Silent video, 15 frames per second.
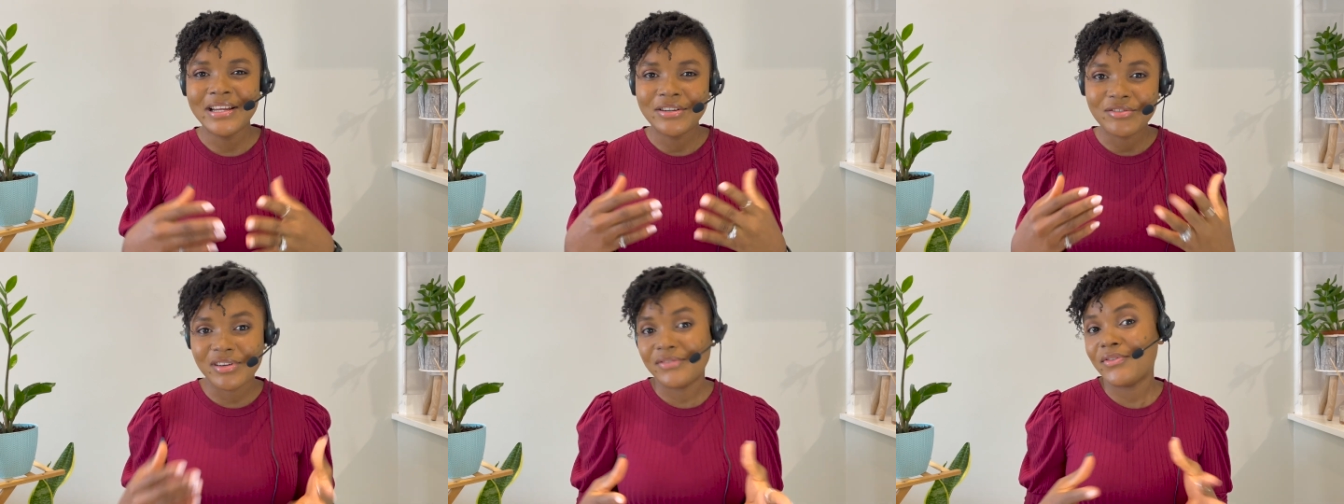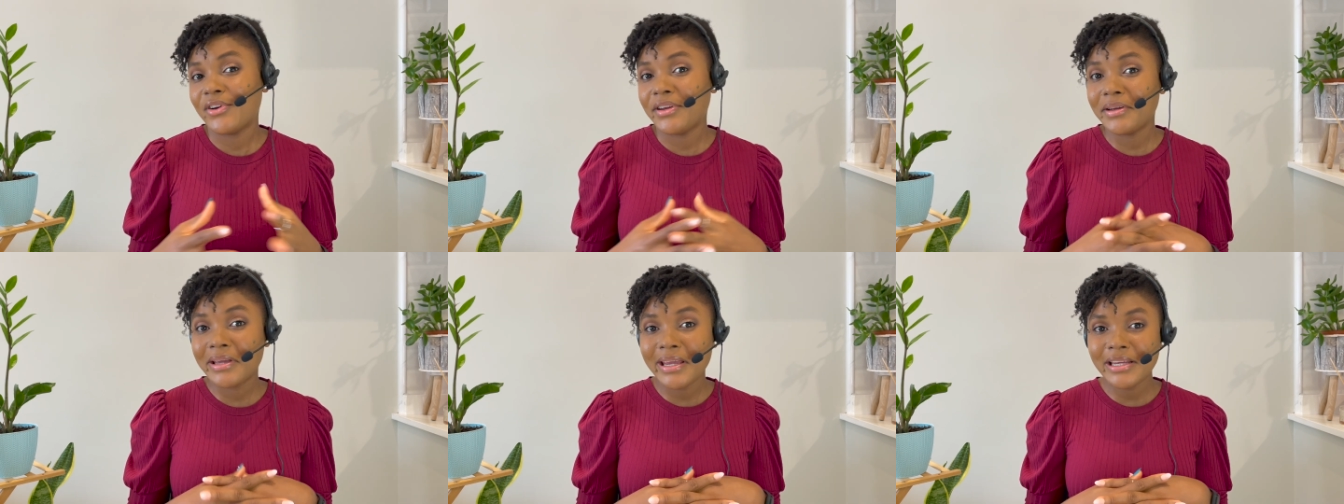dress for
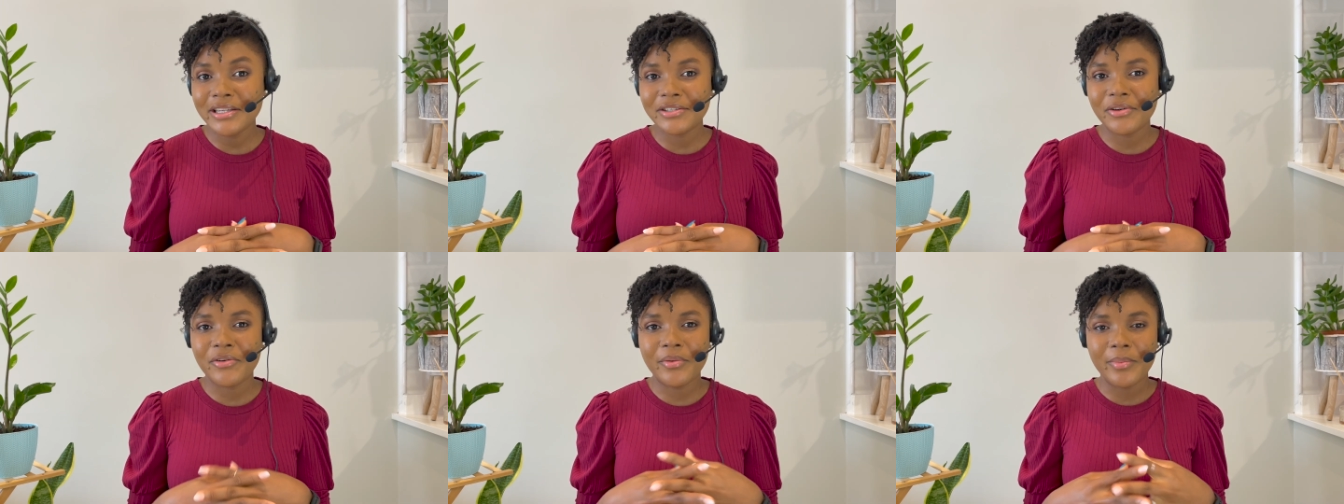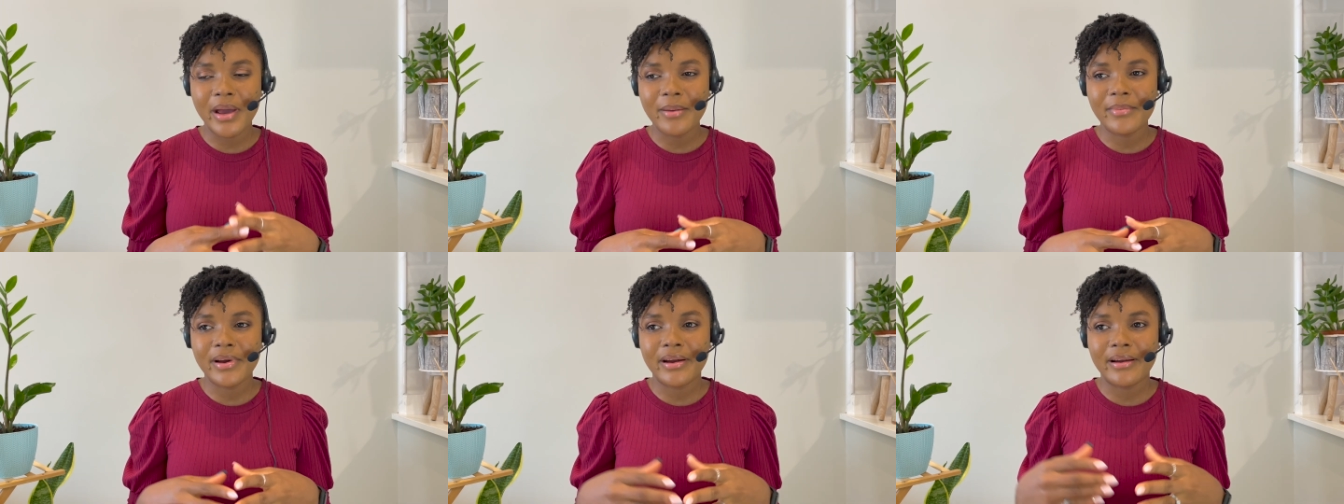the occasion.
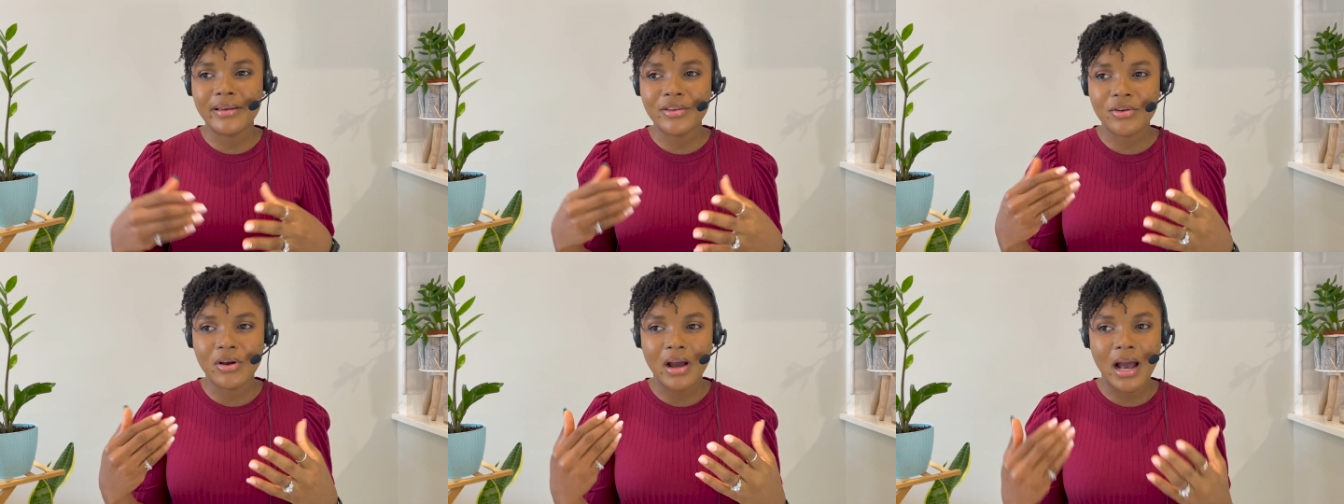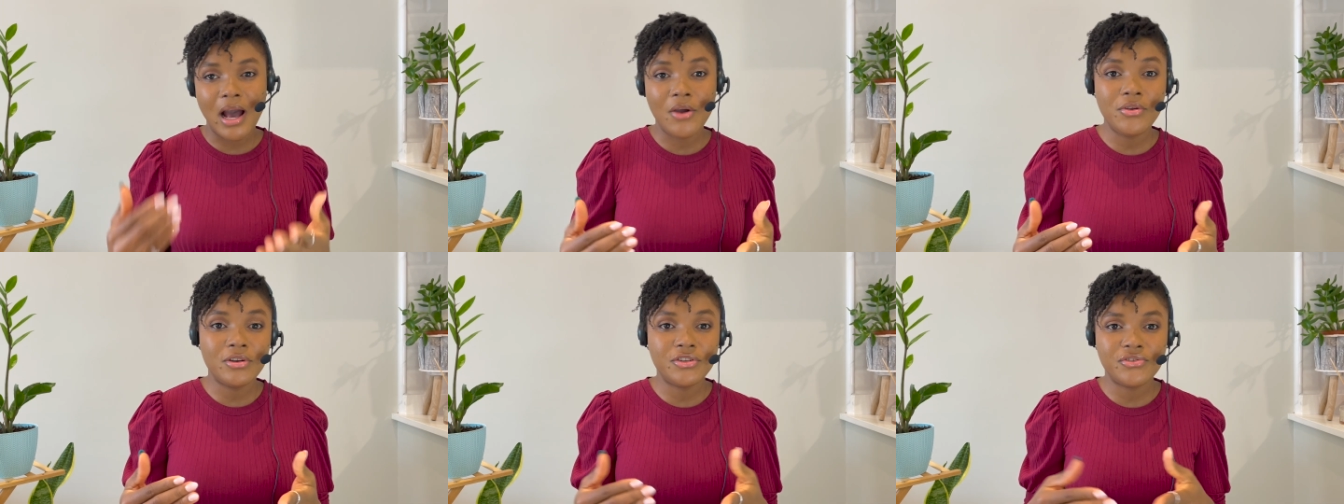Remember,
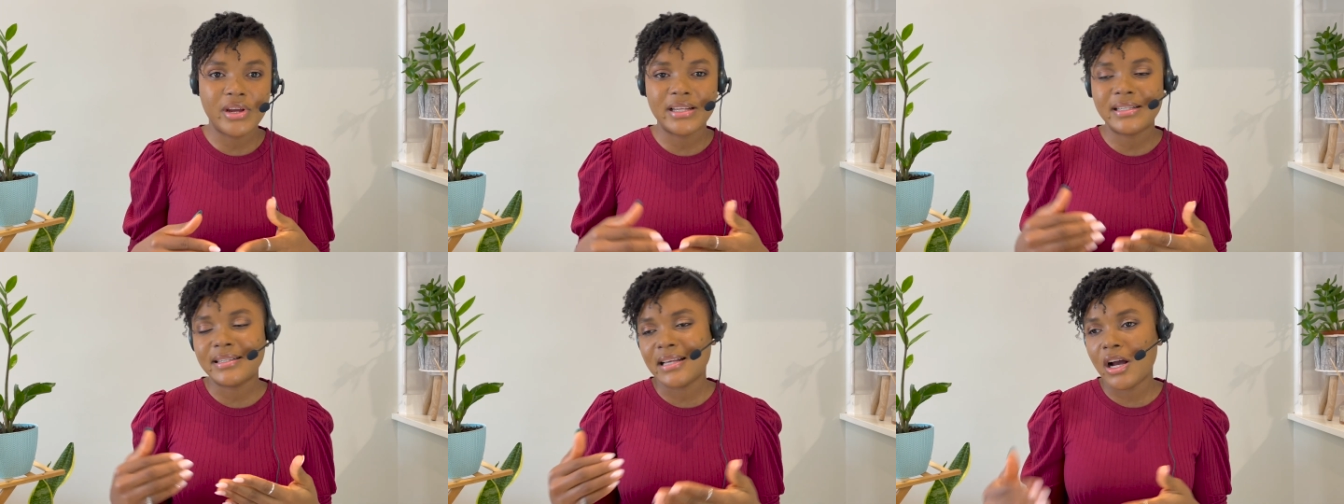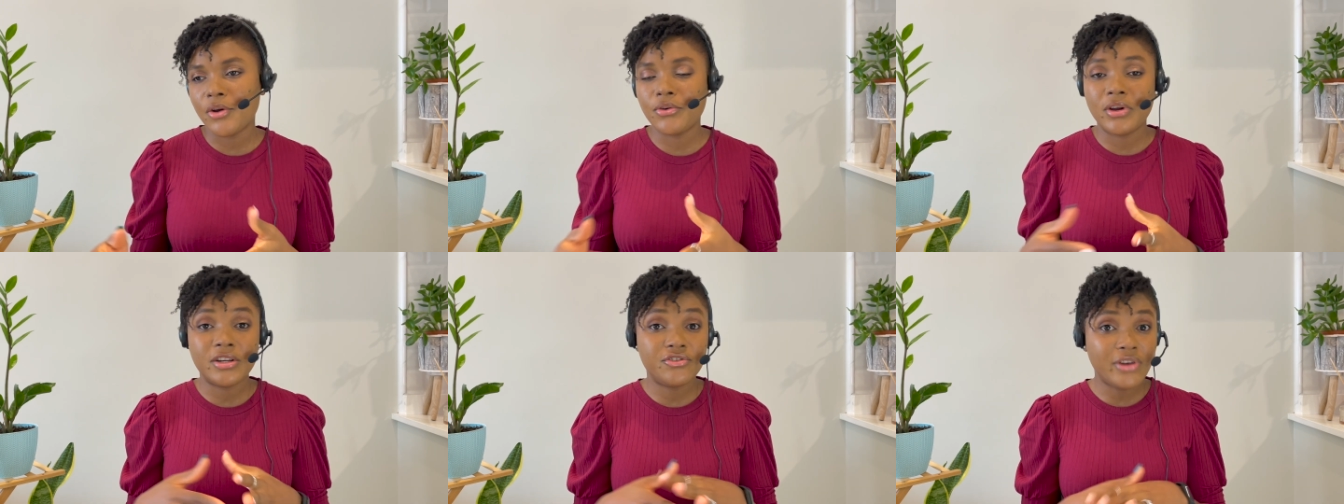how you dress is how you
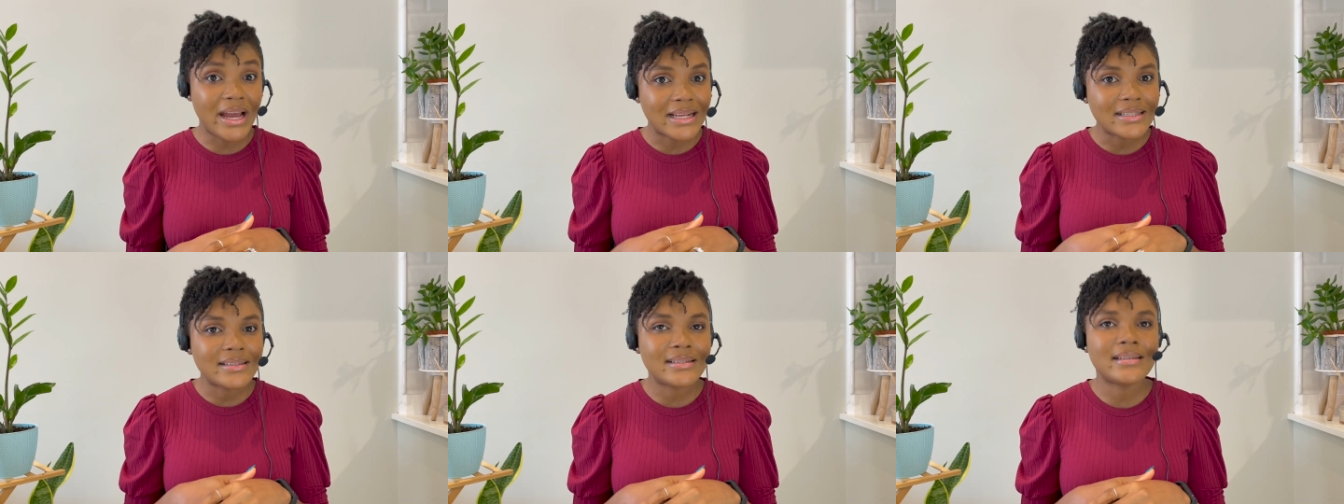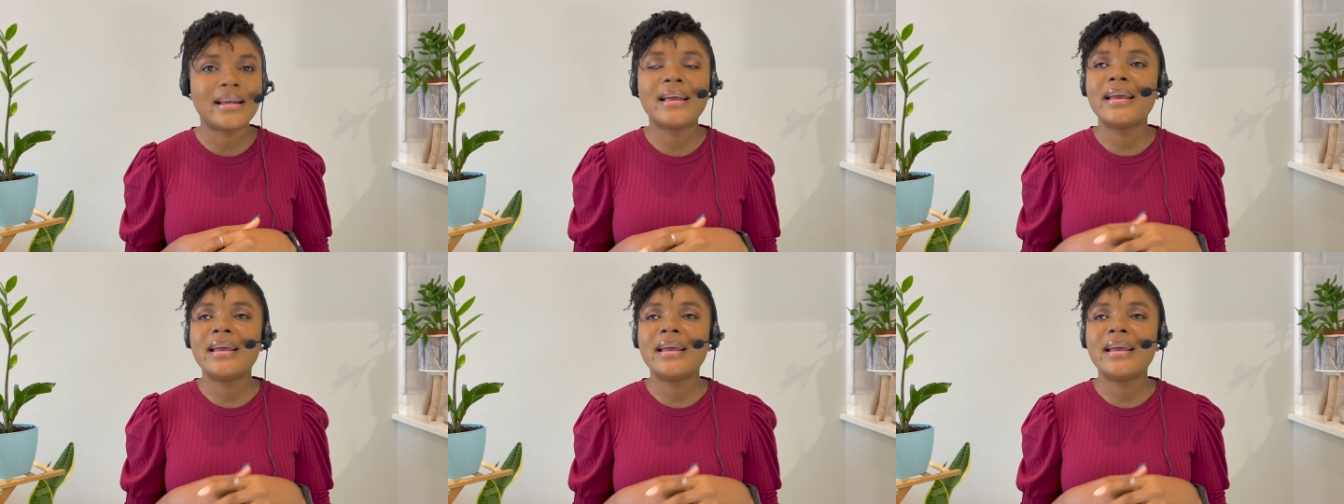are dressed.